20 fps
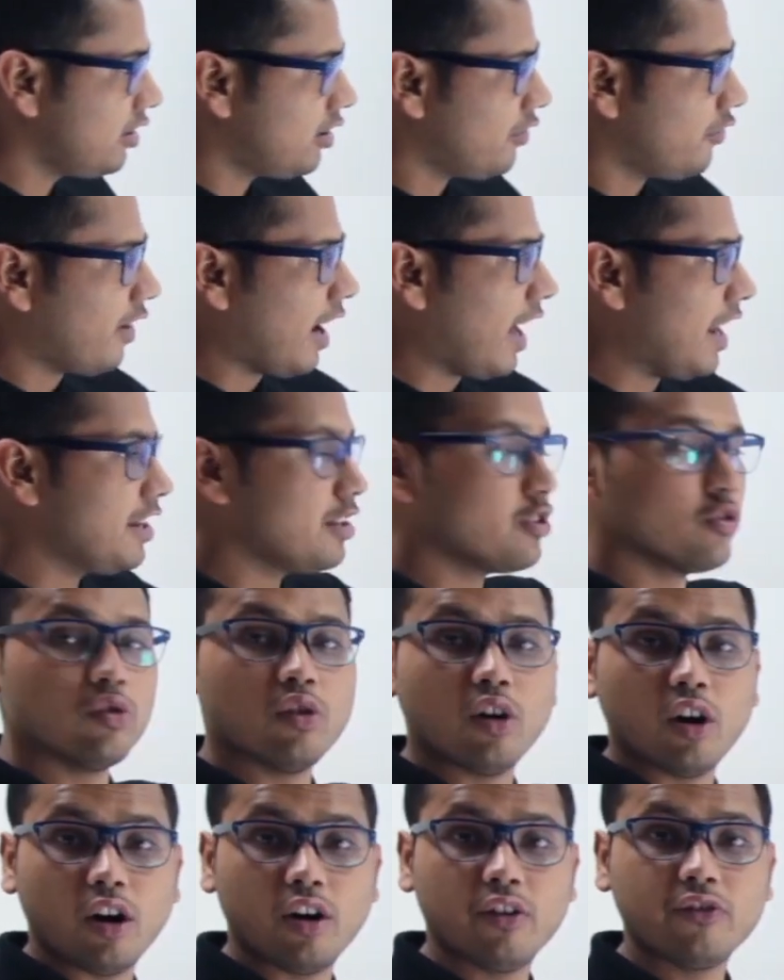the
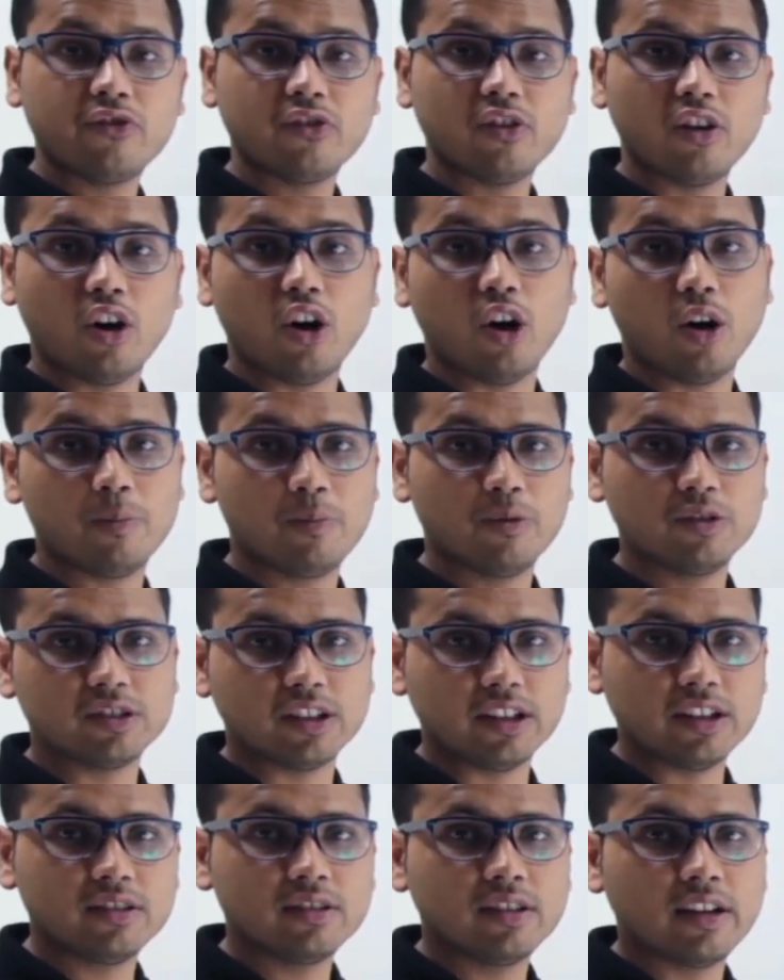value of
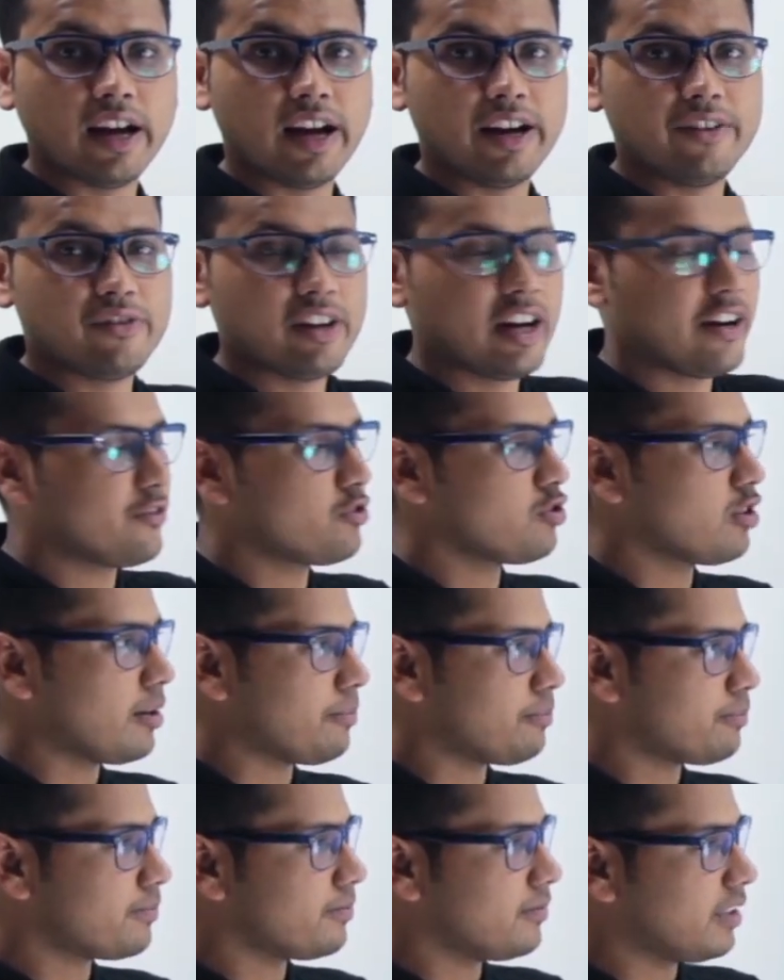opposite and we have
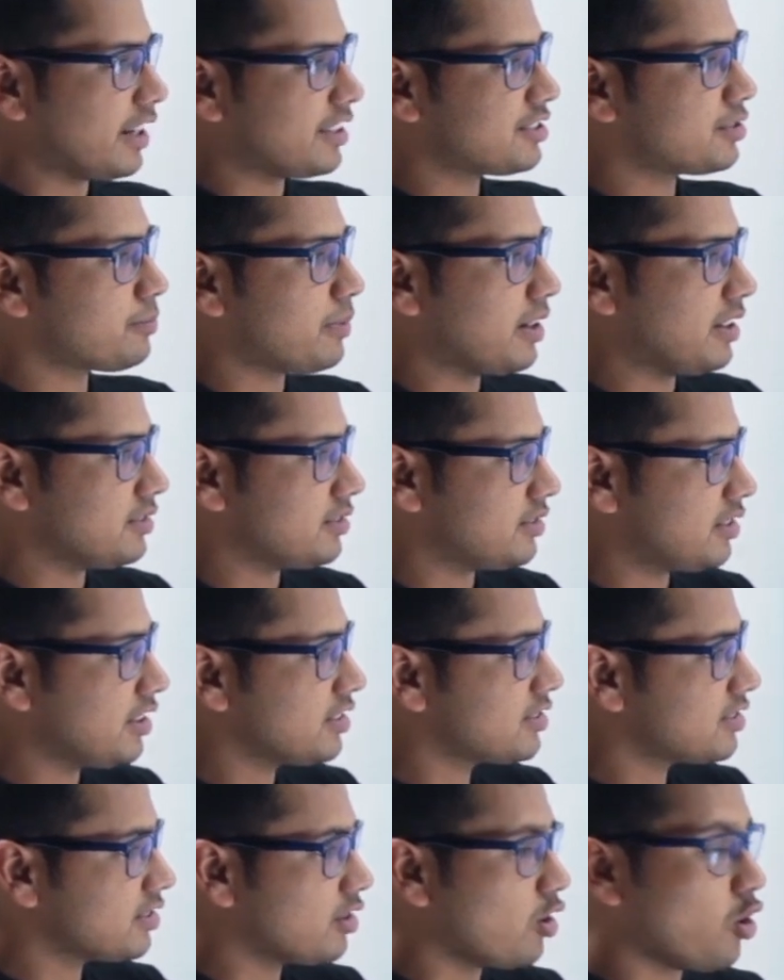to express
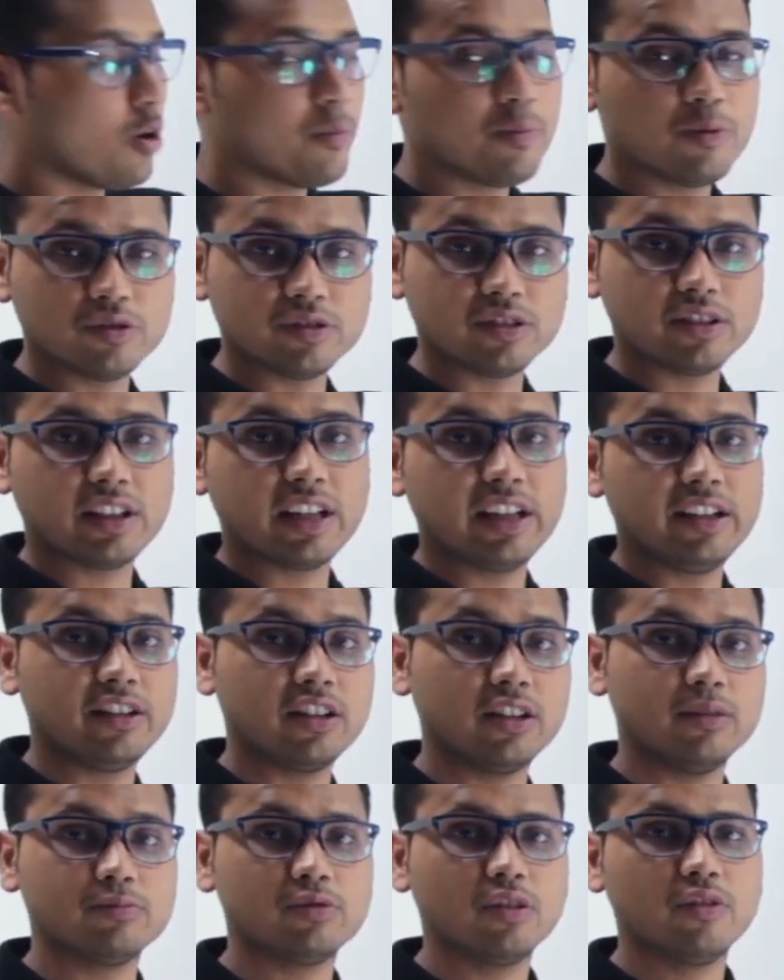this opposite in
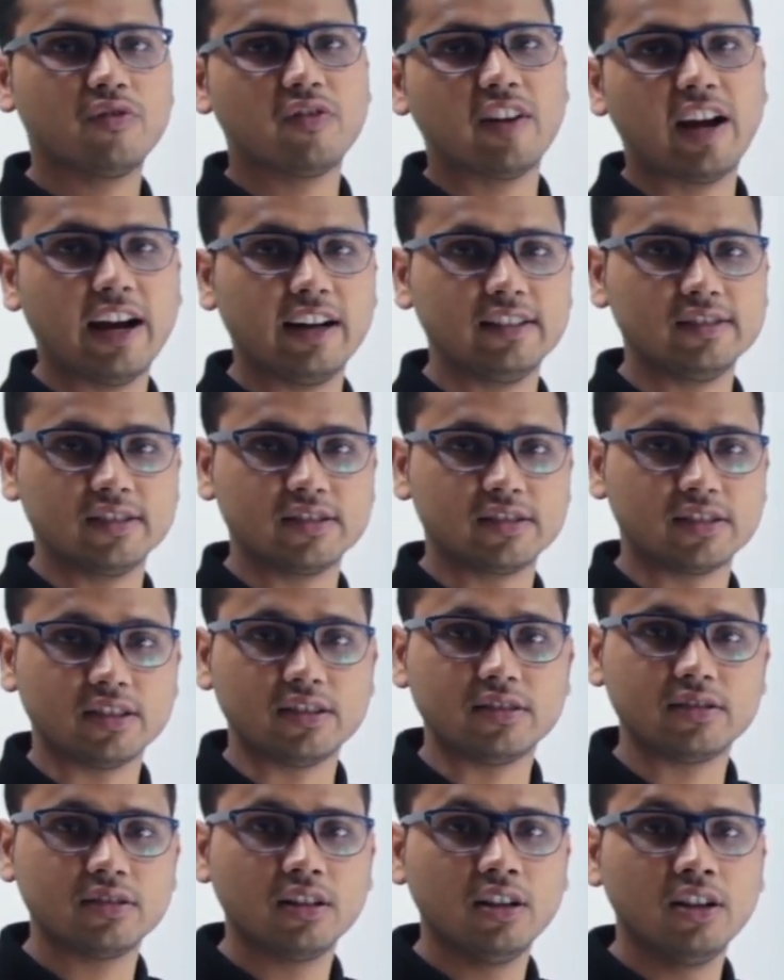terms of
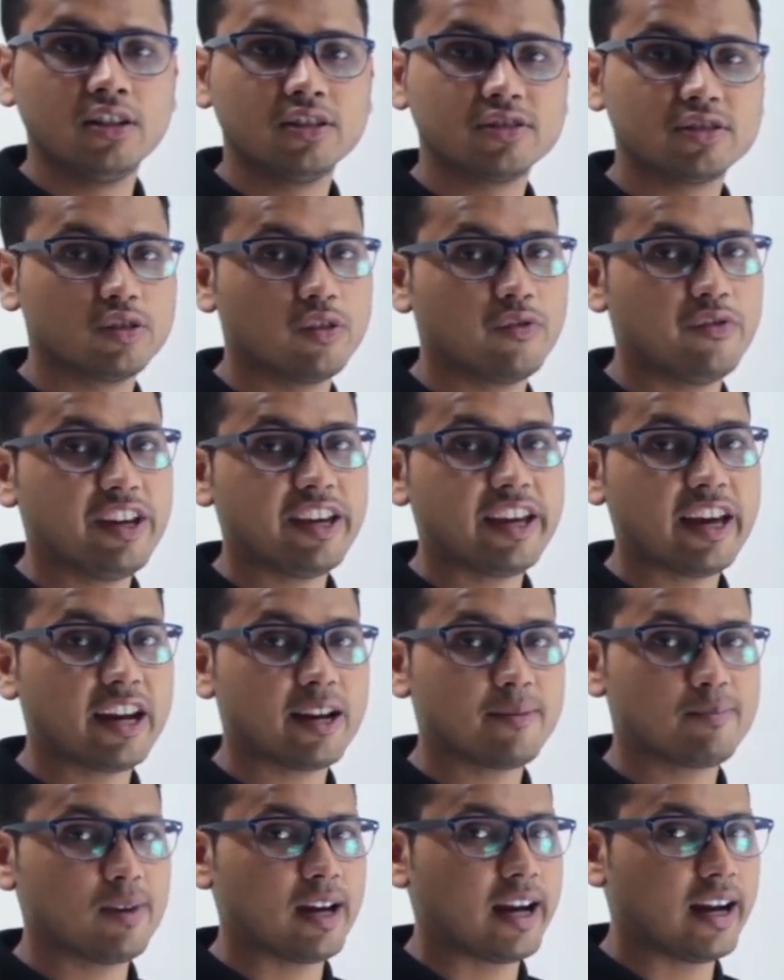adjacent. So we can
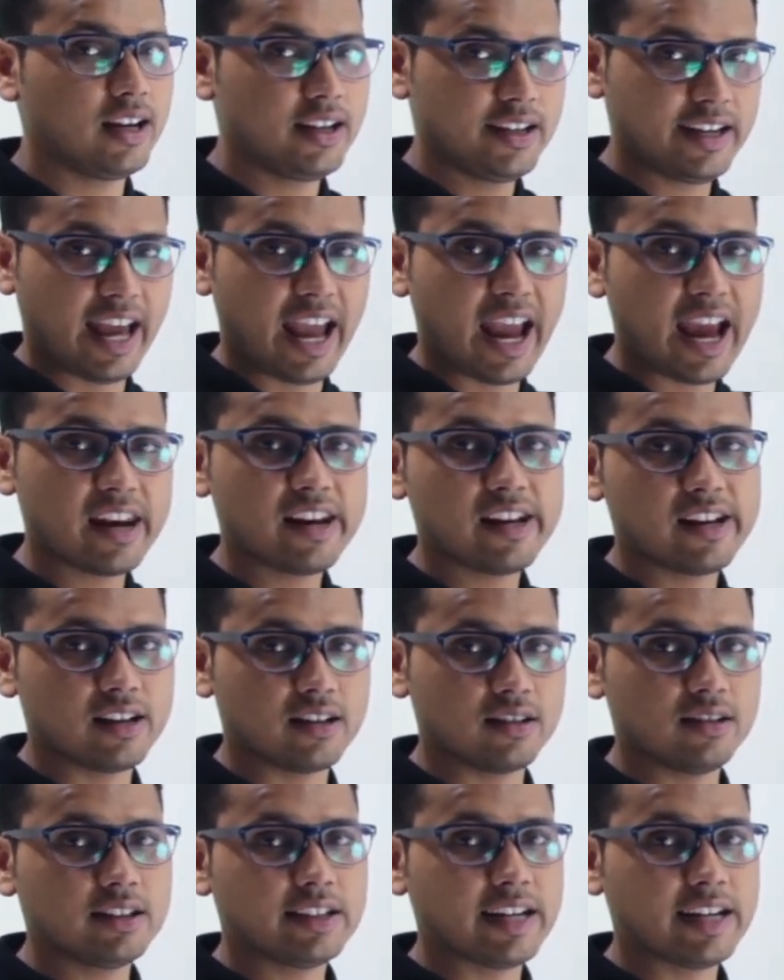apply tan here.